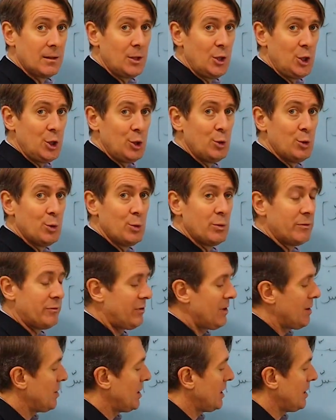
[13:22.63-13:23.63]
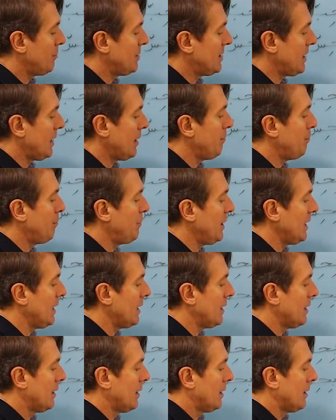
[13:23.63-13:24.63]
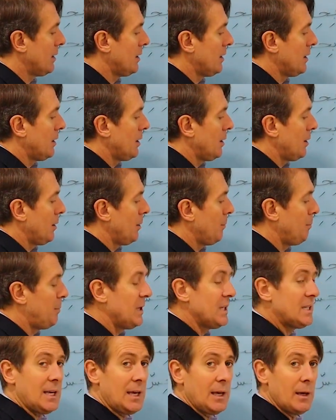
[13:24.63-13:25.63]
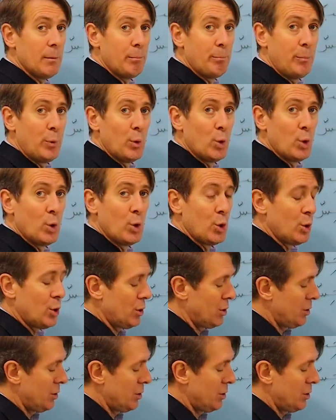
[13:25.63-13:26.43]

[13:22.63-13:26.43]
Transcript: you, feminine, bithibbi, bithibbu,